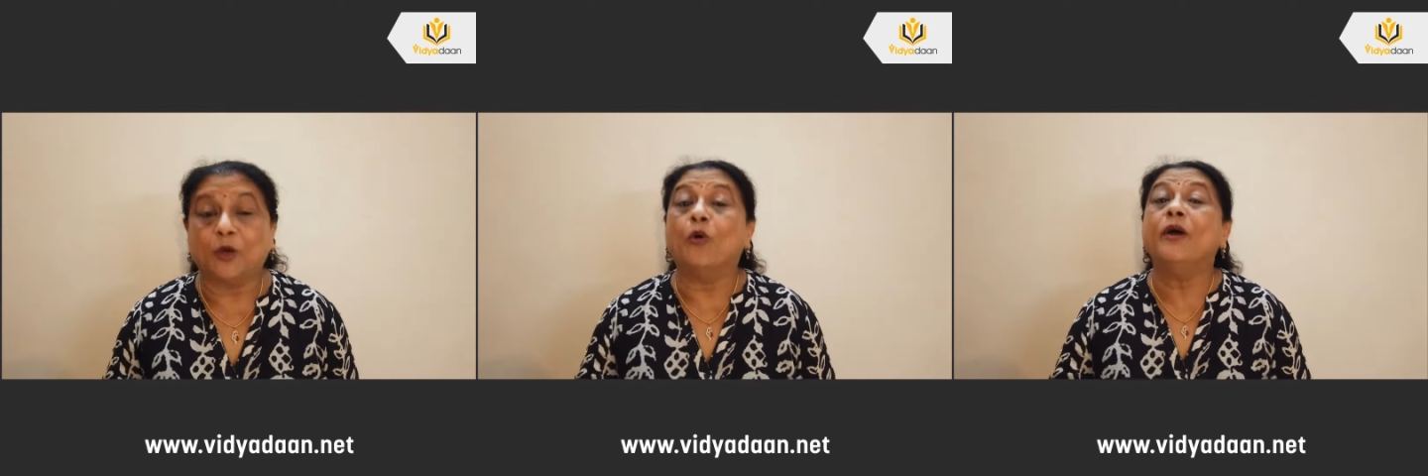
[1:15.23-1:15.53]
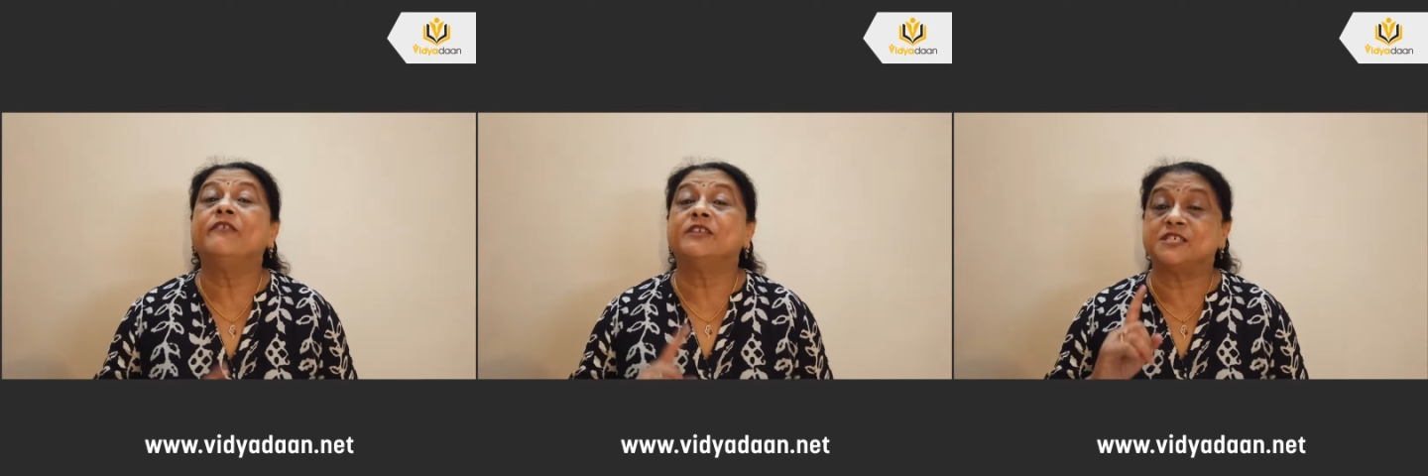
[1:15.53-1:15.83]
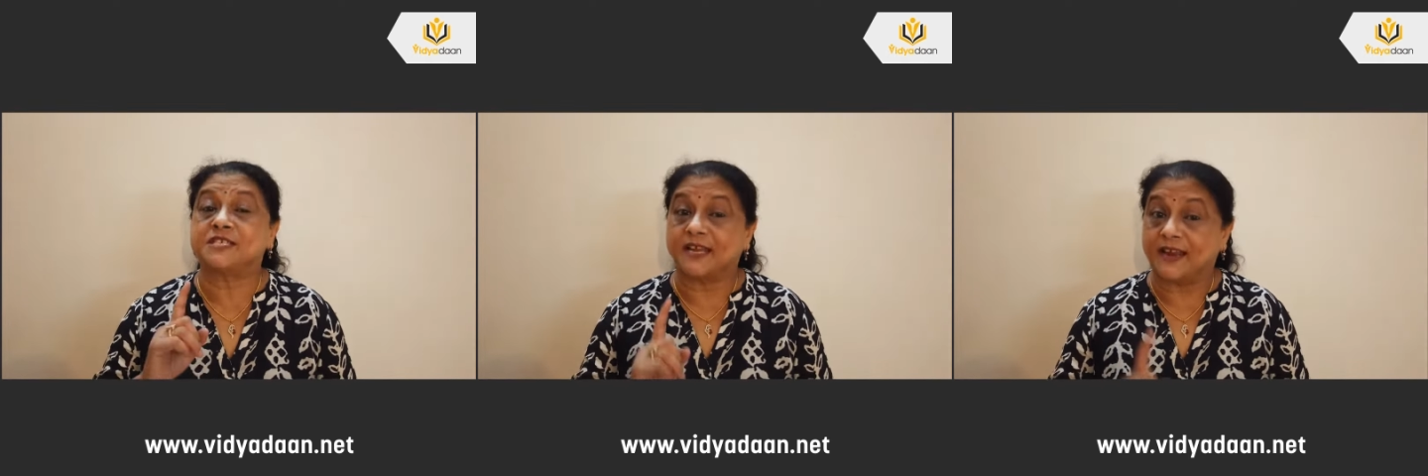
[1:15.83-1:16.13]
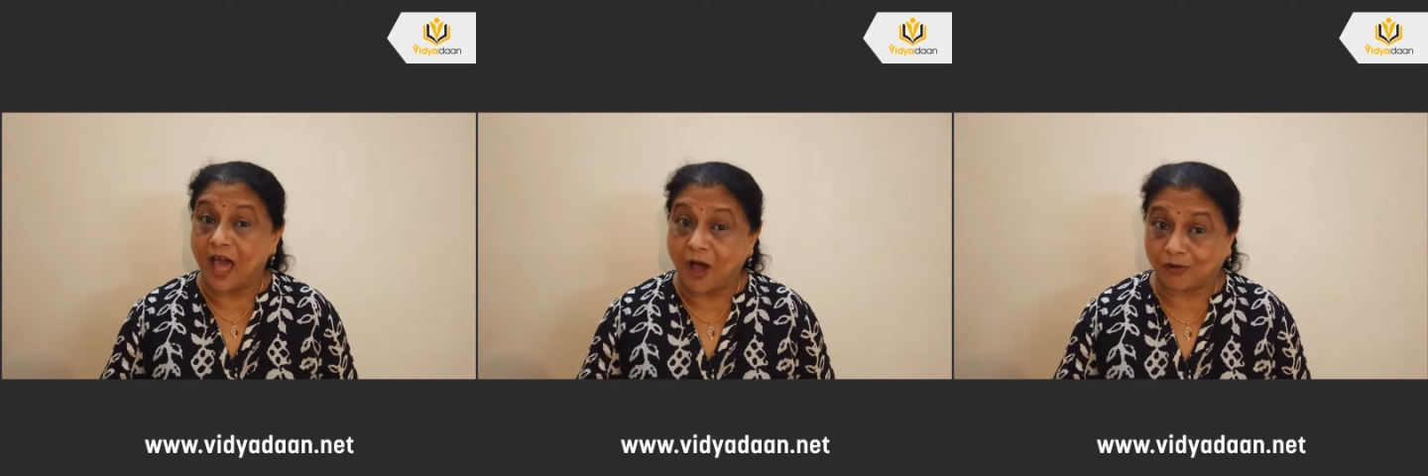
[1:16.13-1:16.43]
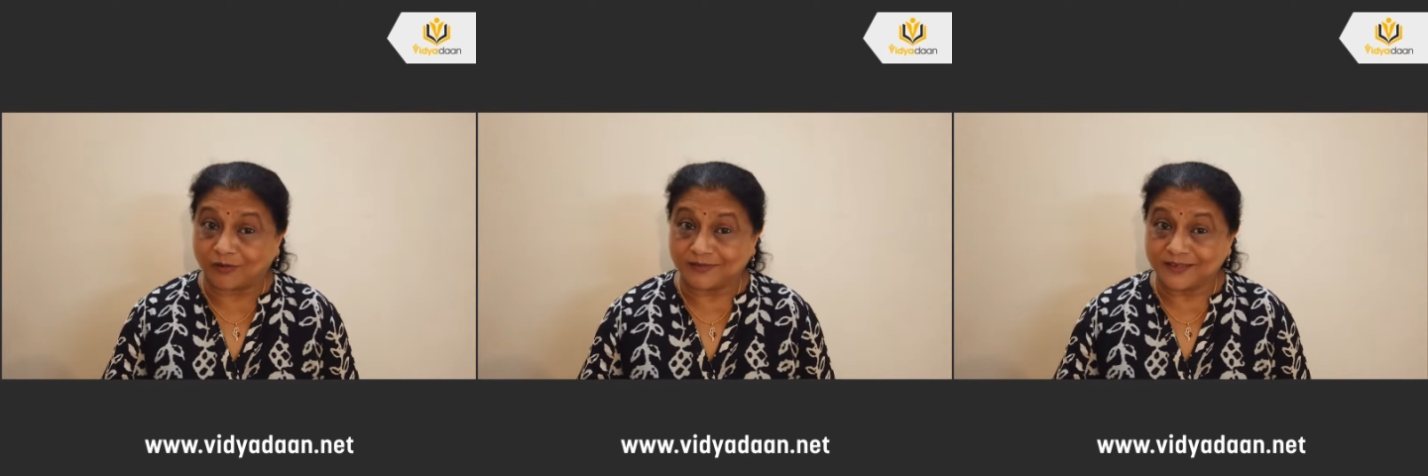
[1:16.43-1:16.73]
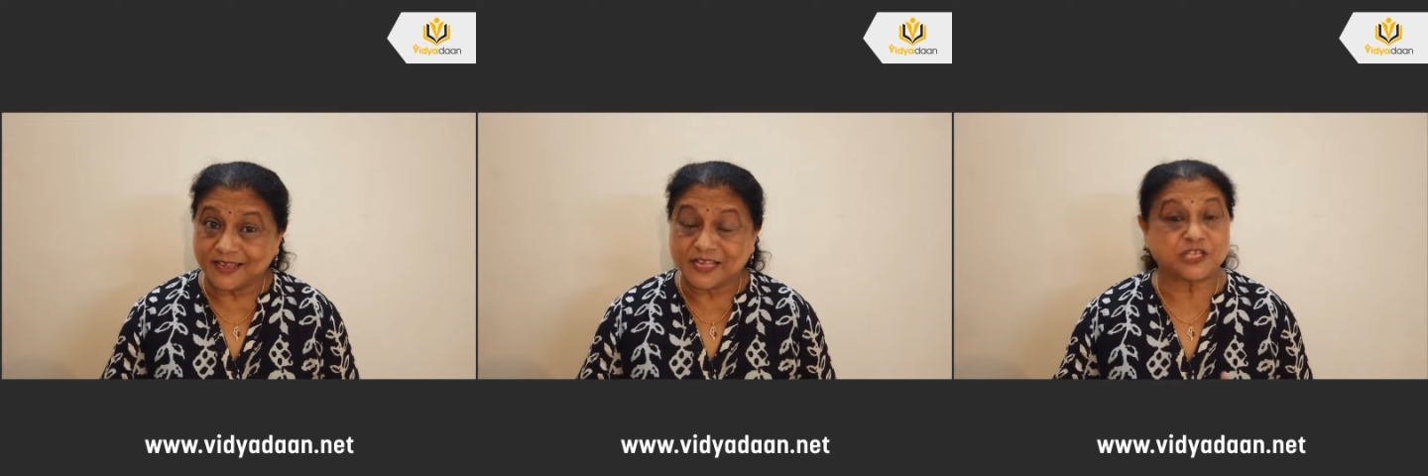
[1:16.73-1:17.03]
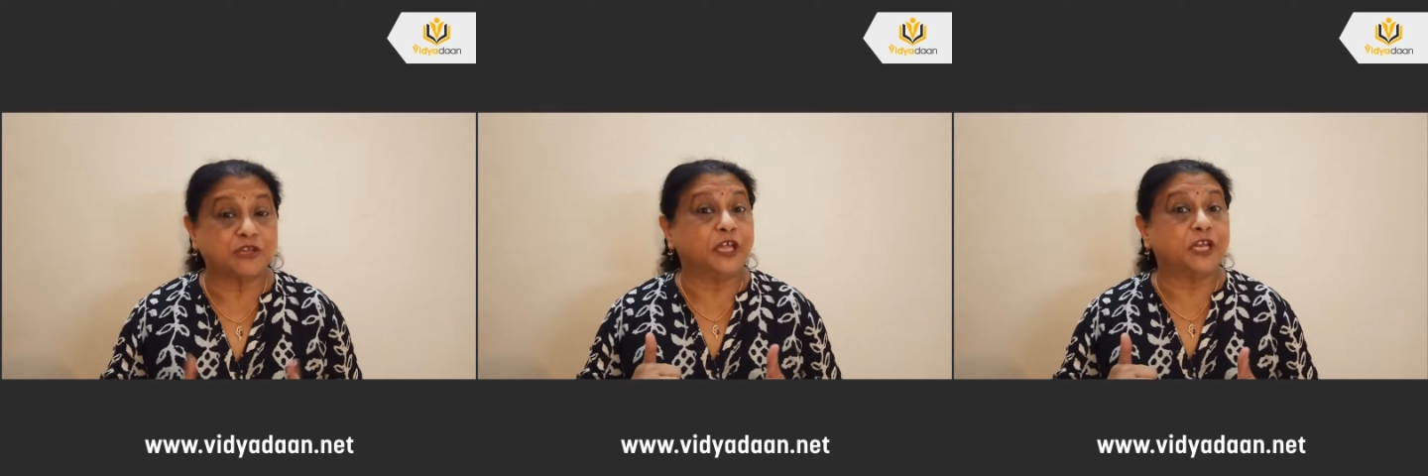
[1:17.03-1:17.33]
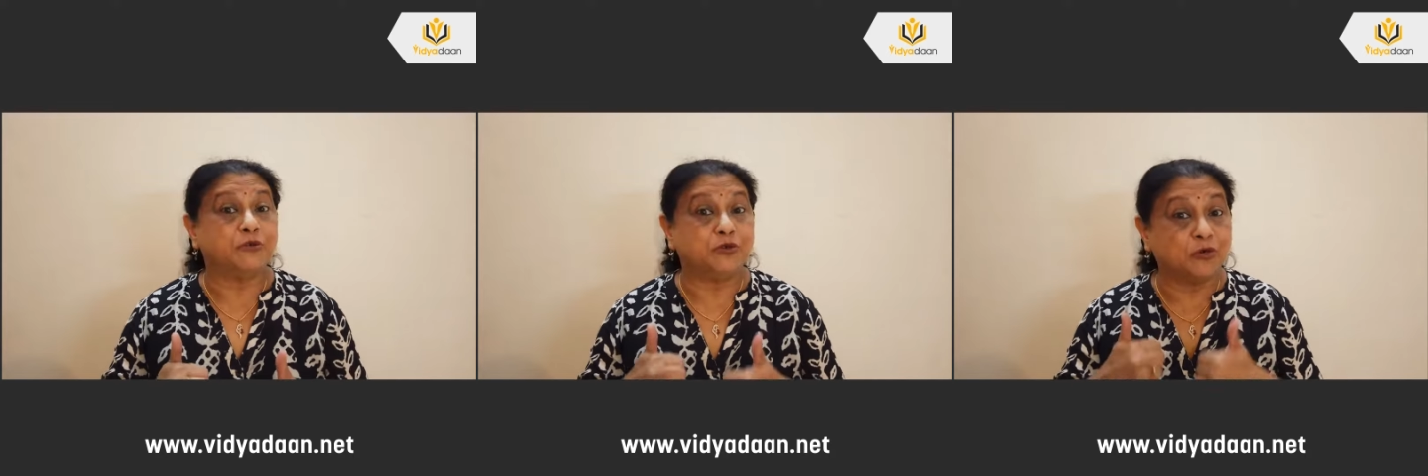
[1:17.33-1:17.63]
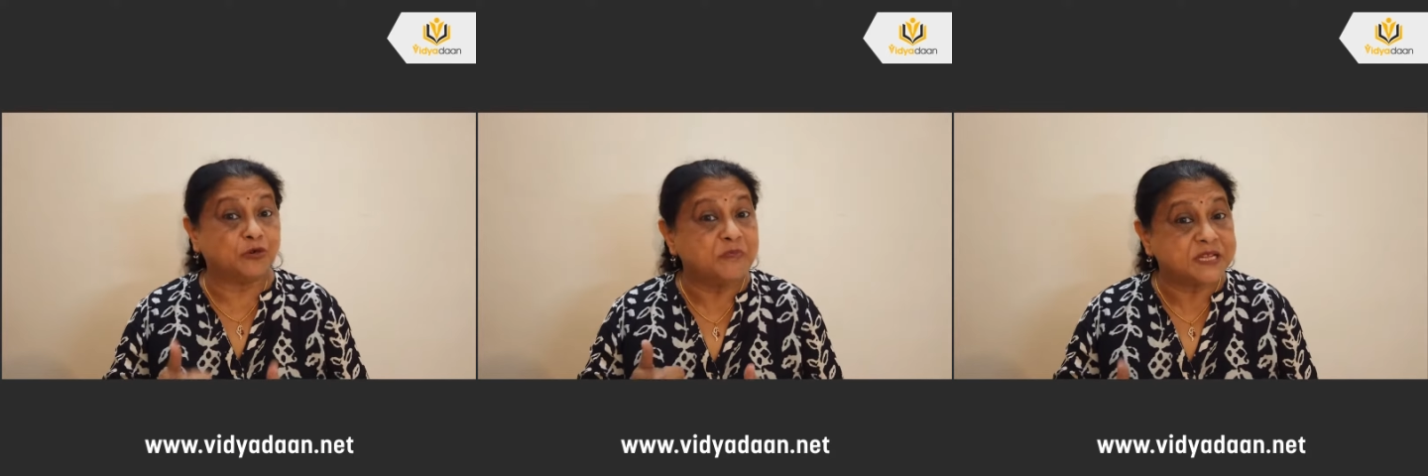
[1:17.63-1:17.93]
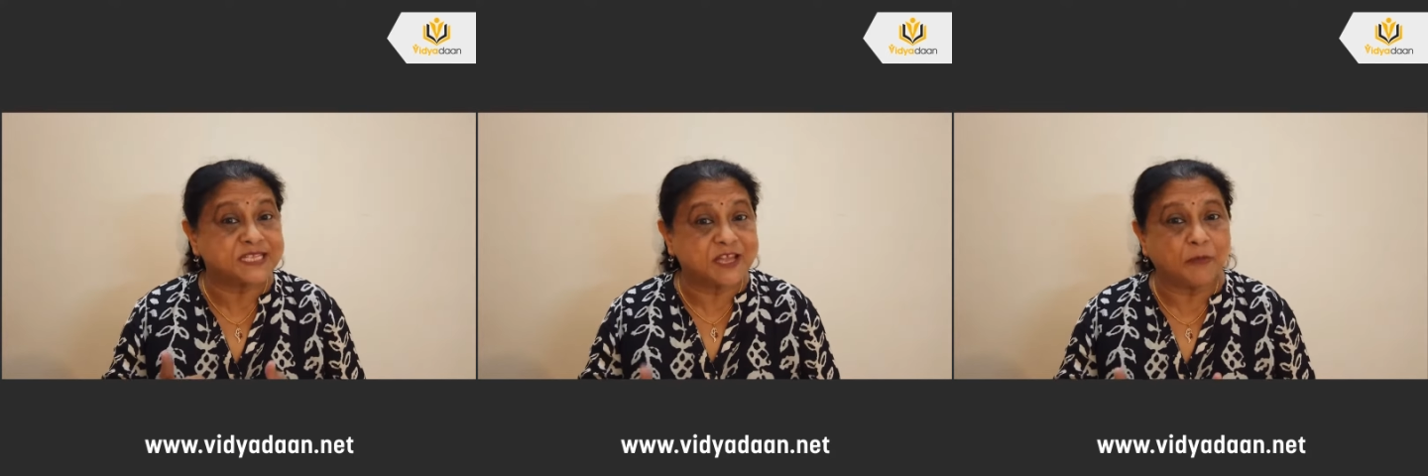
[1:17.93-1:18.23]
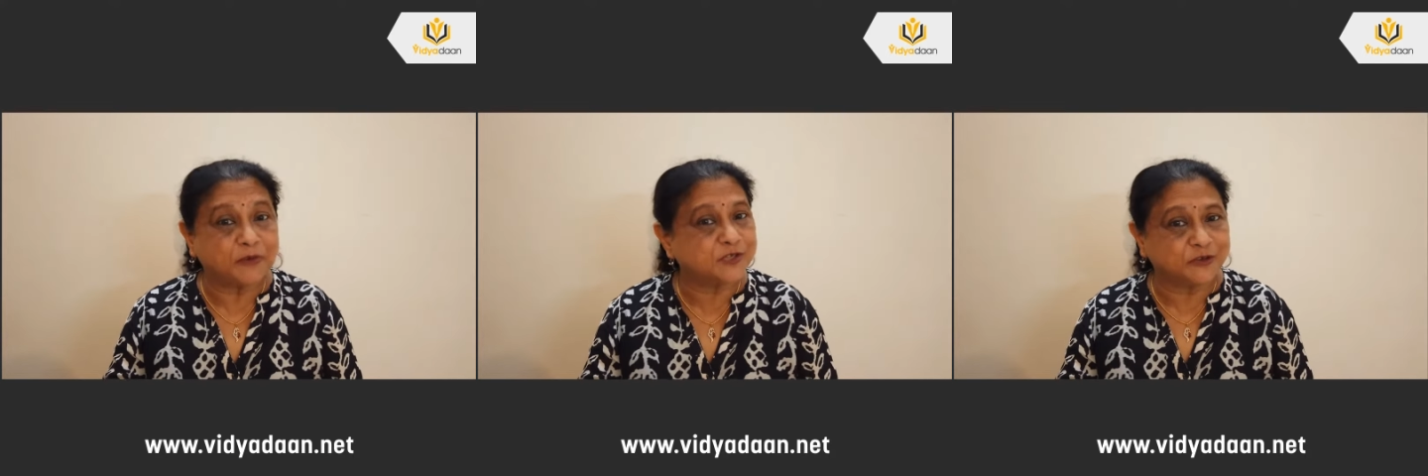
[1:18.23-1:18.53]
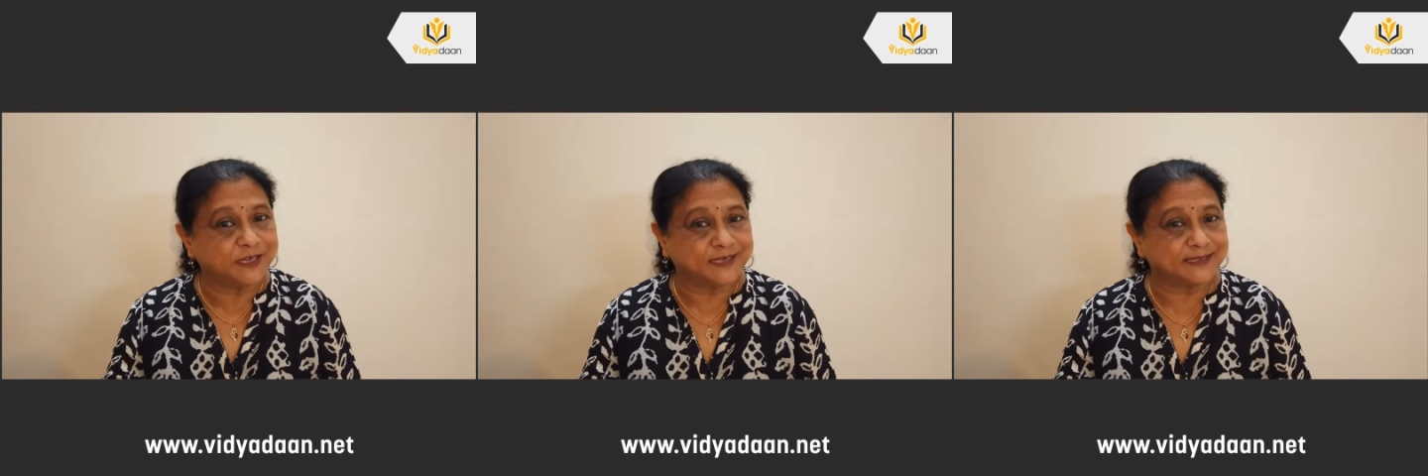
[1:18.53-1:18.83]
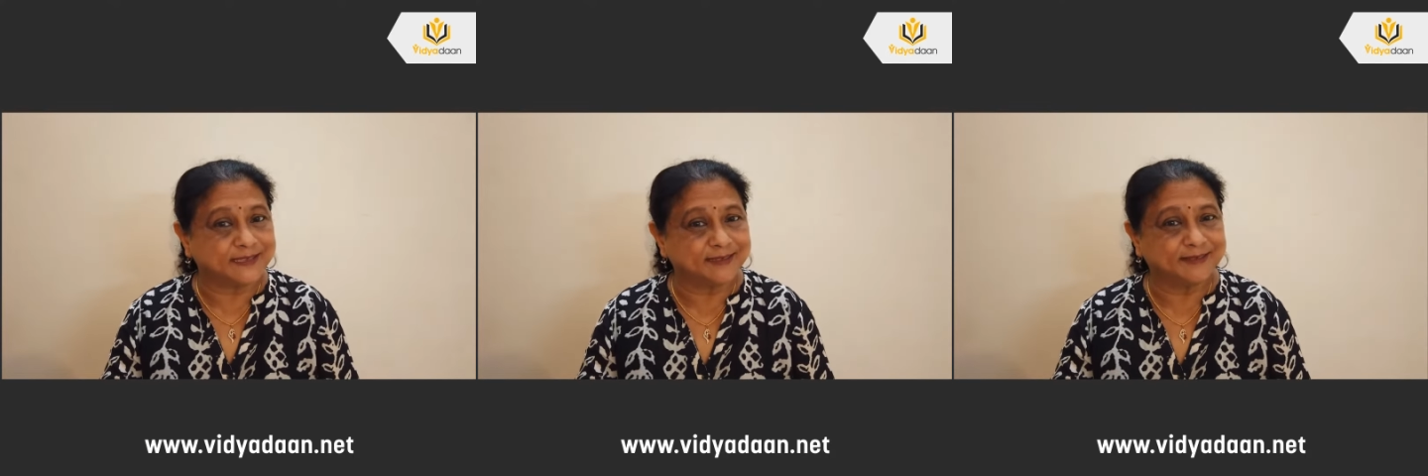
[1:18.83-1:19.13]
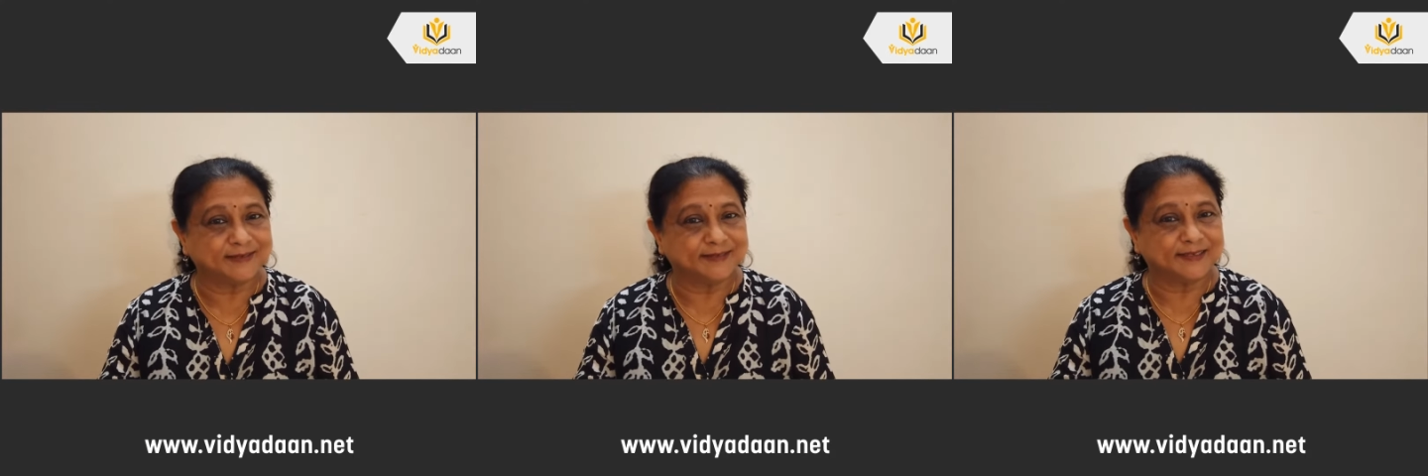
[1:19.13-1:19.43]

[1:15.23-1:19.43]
Go and register now so that you don't miss the opportunity.